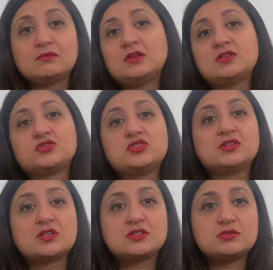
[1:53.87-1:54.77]
estrogen
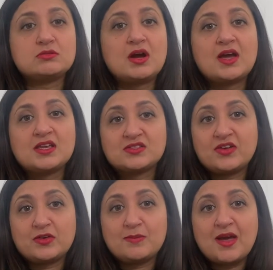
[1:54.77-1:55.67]
that's too high is
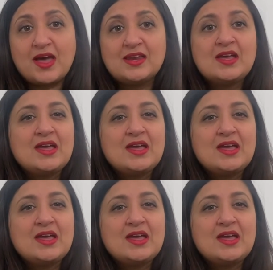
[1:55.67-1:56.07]
very bad.